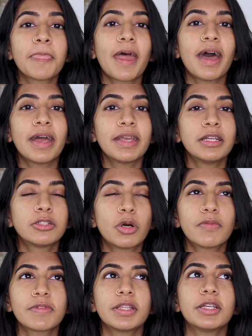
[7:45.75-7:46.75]
I
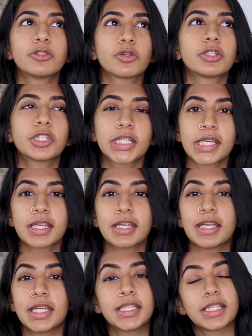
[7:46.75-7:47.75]
don't really enjoy drinking
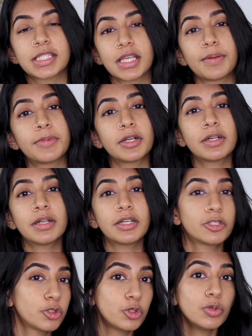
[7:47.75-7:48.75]
it in the summer
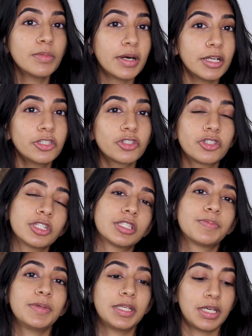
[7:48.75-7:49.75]
too much
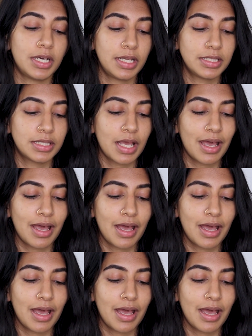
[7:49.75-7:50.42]
just because